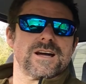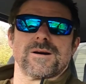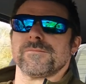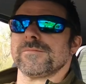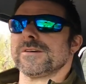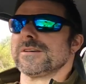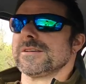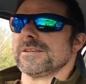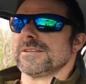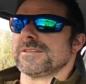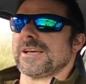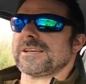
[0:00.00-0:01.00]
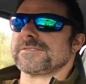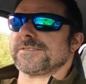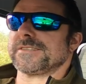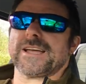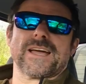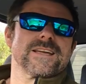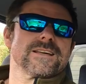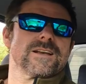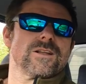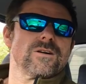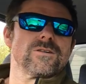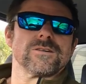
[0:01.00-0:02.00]
Um, thanks for tagging
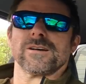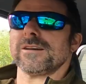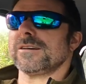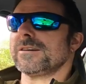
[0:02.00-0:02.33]
along.